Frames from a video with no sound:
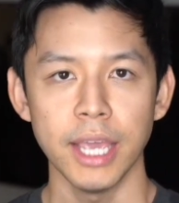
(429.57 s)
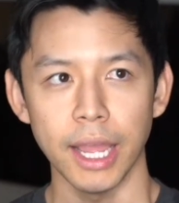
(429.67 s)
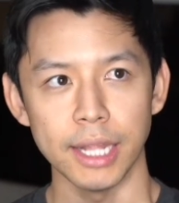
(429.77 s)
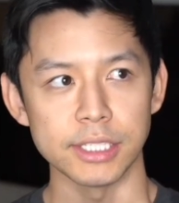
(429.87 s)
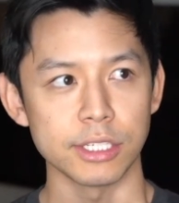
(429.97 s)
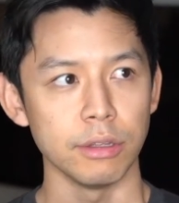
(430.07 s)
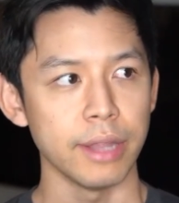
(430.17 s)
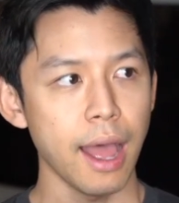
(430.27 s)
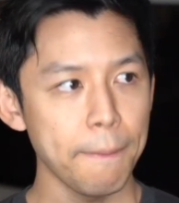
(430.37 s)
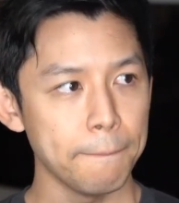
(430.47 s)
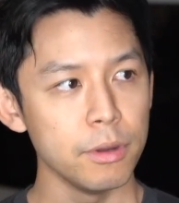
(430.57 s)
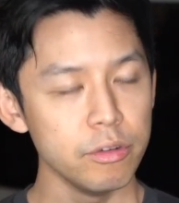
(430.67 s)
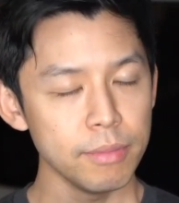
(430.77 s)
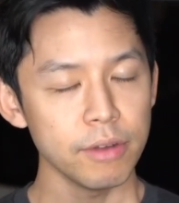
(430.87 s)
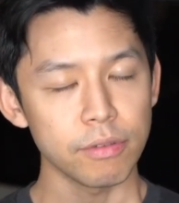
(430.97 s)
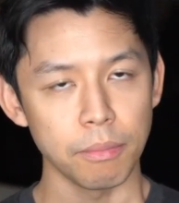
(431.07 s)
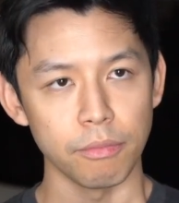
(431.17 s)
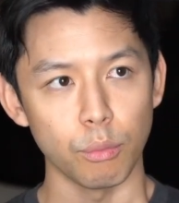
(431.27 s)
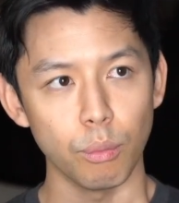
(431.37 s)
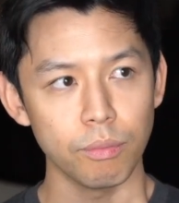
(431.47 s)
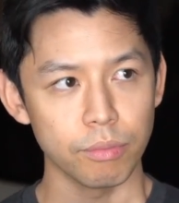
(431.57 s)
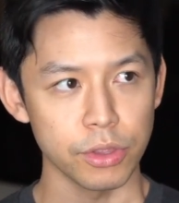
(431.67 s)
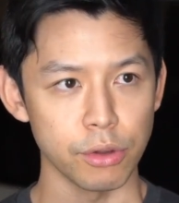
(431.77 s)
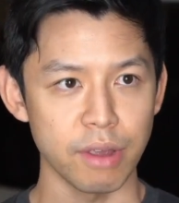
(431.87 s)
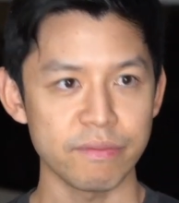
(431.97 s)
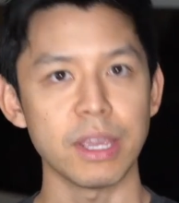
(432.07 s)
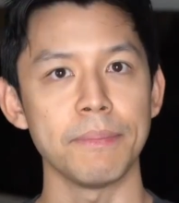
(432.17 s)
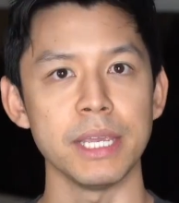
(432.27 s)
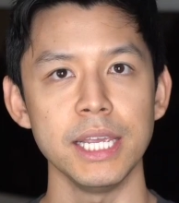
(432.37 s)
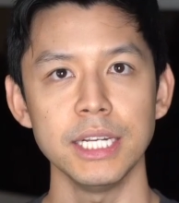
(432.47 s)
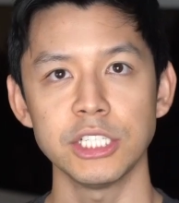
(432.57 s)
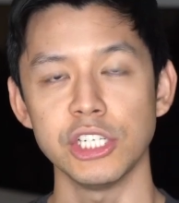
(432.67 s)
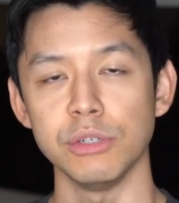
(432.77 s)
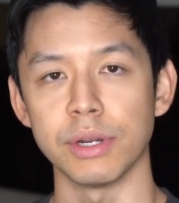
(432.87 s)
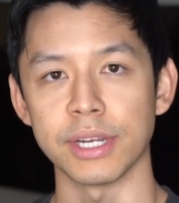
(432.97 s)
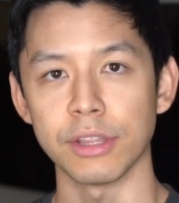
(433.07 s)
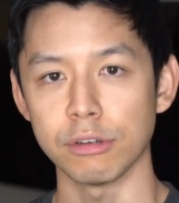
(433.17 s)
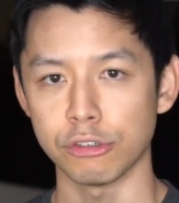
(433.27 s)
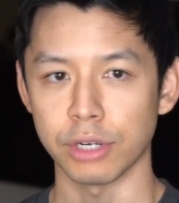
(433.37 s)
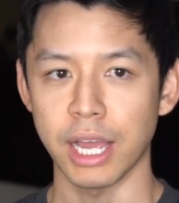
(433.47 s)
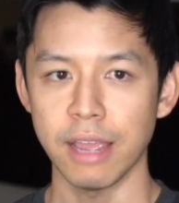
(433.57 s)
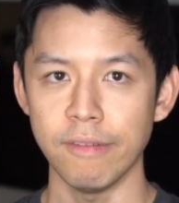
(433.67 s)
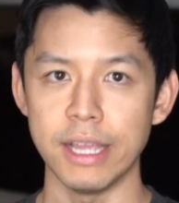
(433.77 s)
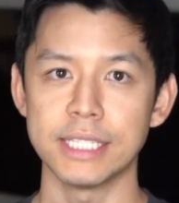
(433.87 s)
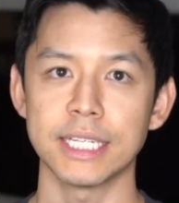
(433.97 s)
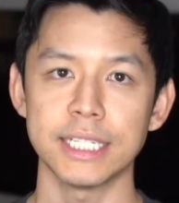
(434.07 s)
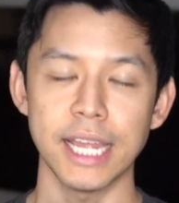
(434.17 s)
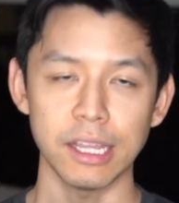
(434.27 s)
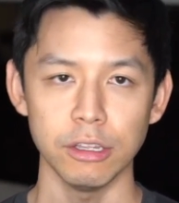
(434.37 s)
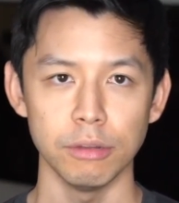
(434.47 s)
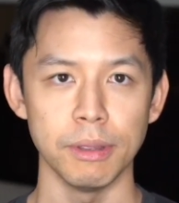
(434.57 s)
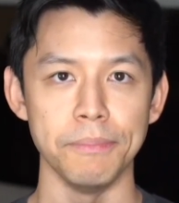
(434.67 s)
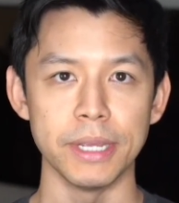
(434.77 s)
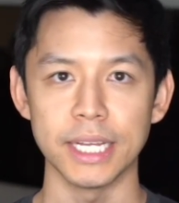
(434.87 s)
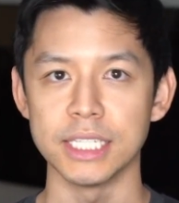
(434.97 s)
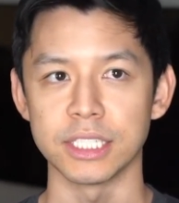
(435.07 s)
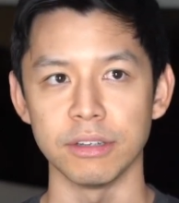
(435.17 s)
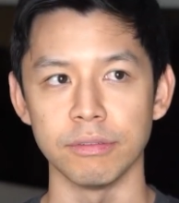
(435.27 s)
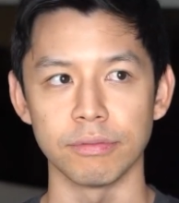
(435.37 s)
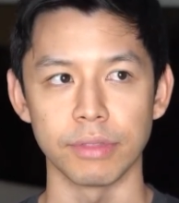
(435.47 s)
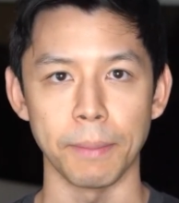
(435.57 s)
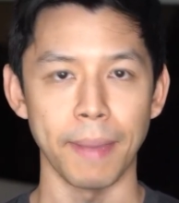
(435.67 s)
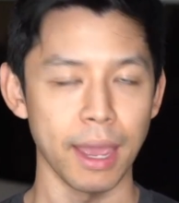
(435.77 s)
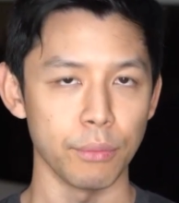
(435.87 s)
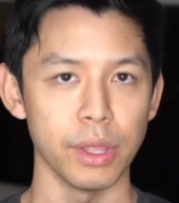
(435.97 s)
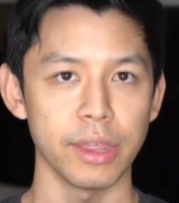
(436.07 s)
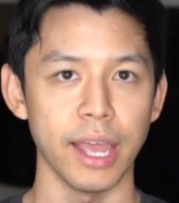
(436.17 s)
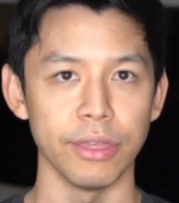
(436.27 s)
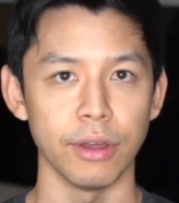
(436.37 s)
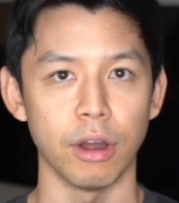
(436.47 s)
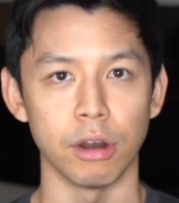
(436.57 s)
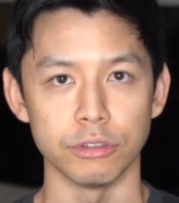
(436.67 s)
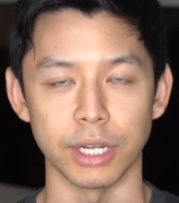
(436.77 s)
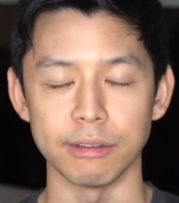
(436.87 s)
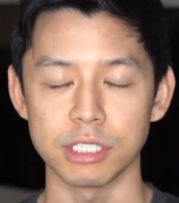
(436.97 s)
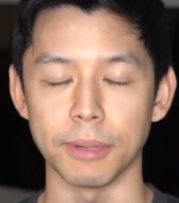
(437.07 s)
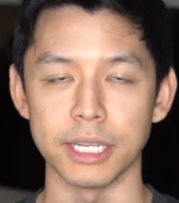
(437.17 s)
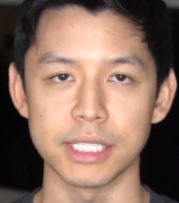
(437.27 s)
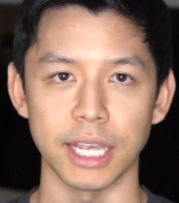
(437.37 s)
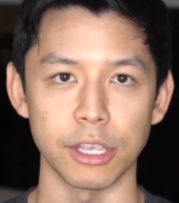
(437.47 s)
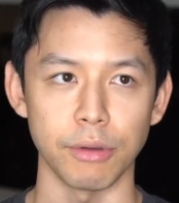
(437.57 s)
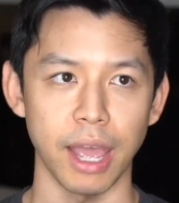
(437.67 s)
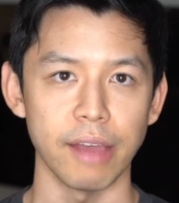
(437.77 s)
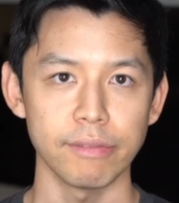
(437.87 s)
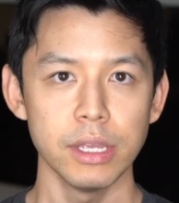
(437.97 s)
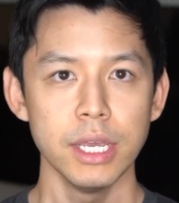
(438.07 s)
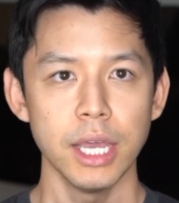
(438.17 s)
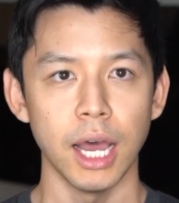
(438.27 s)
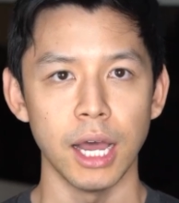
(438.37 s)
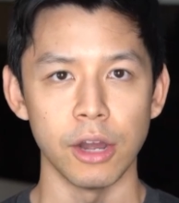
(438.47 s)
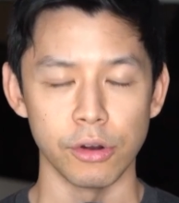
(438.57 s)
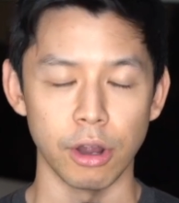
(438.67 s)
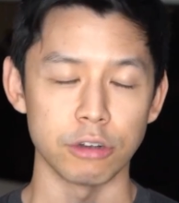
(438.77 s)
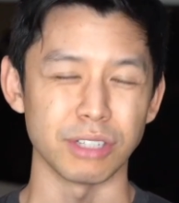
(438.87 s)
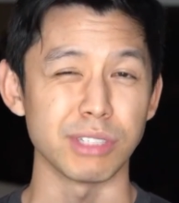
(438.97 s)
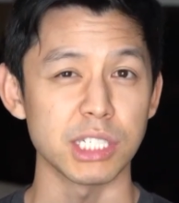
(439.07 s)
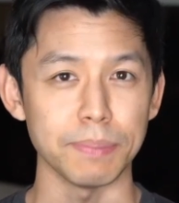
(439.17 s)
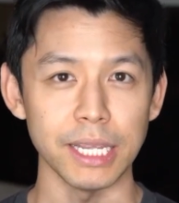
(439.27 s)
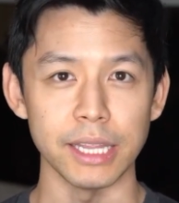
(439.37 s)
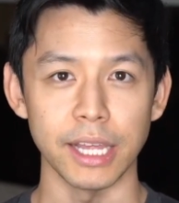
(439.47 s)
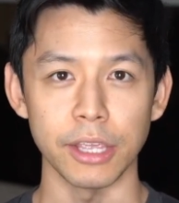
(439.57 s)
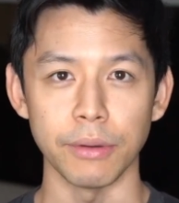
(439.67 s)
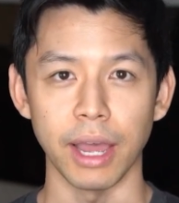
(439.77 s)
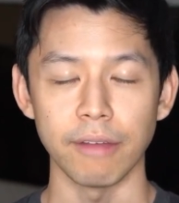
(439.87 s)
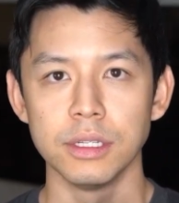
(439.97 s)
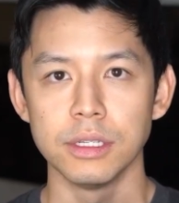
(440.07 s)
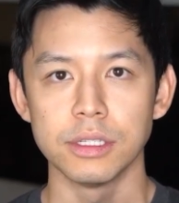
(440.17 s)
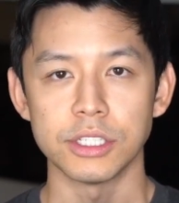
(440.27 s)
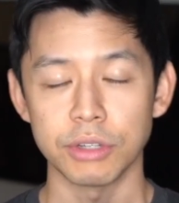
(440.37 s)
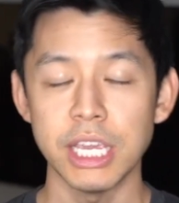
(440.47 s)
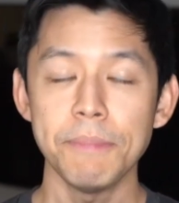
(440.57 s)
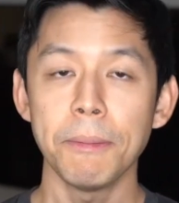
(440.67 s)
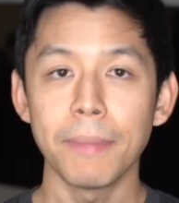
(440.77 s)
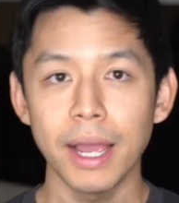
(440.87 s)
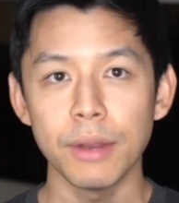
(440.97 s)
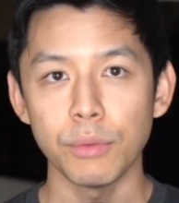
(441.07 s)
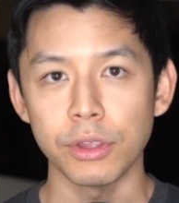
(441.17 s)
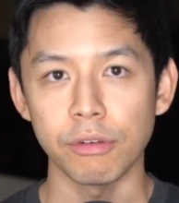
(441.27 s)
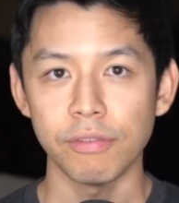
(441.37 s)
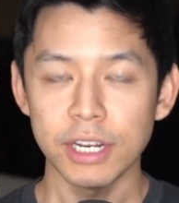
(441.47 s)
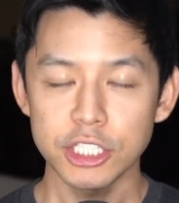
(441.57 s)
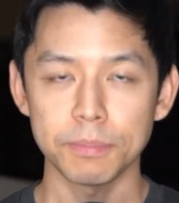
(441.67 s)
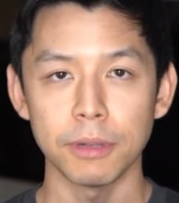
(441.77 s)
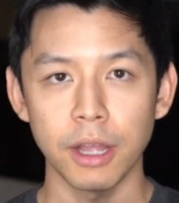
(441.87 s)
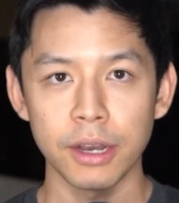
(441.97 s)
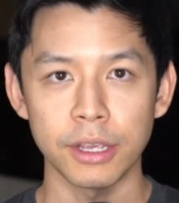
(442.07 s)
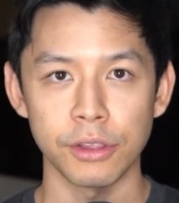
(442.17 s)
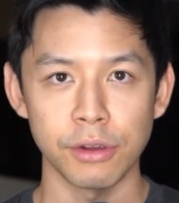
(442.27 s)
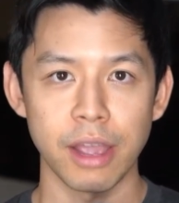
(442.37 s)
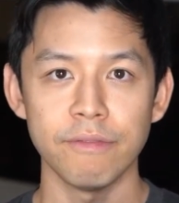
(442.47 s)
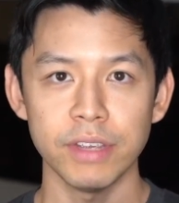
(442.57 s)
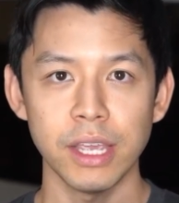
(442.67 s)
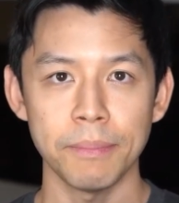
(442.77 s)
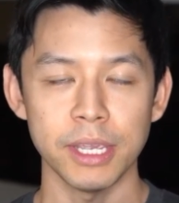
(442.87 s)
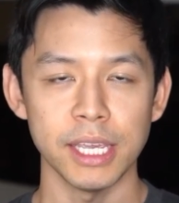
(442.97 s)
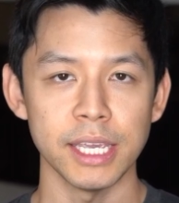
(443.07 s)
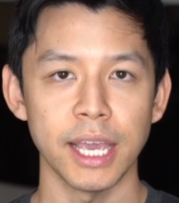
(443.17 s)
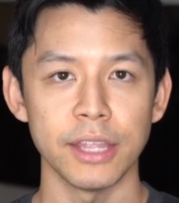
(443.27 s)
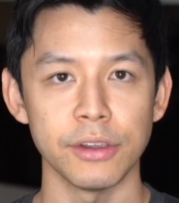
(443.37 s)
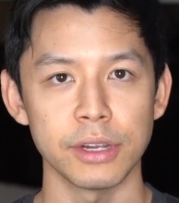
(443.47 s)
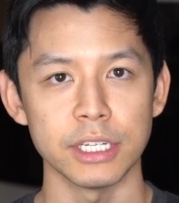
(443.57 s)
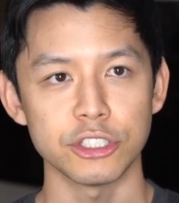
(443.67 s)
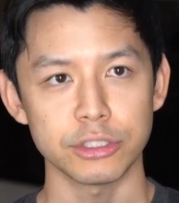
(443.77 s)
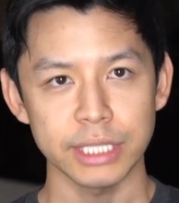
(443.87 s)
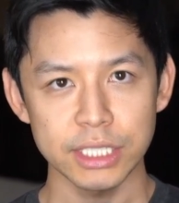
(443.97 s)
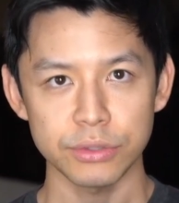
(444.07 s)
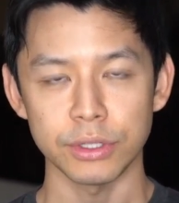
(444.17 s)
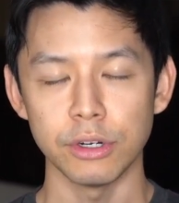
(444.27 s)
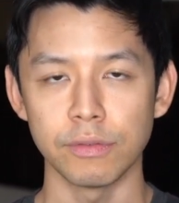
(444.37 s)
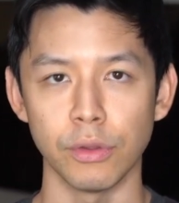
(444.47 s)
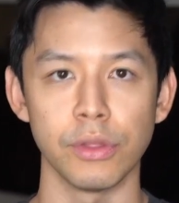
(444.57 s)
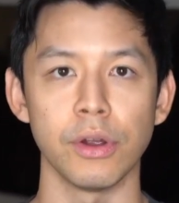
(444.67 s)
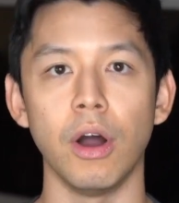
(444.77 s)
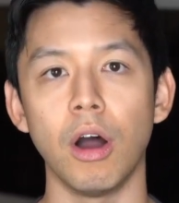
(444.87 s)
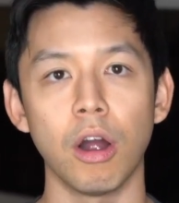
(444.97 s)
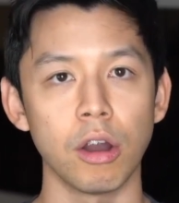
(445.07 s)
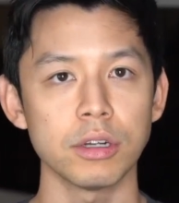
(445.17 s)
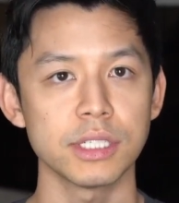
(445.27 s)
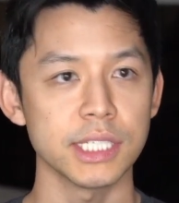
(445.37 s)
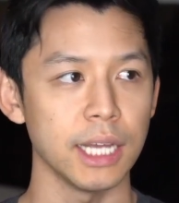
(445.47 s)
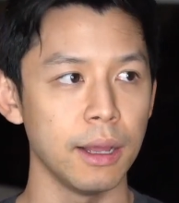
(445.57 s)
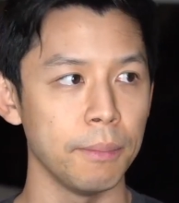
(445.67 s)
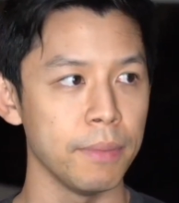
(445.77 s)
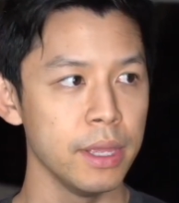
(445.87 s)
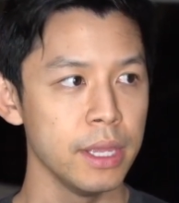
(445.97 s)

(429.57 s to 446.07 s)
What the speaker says: And so that movement from your NVMe to another drive is gonna take a little bit because of the bandwidth and the hard drive space that you have, or hard drive speed that you have. So keep in mind when you're finished plotting on your NVMe and you're gonna transfer it over, there are some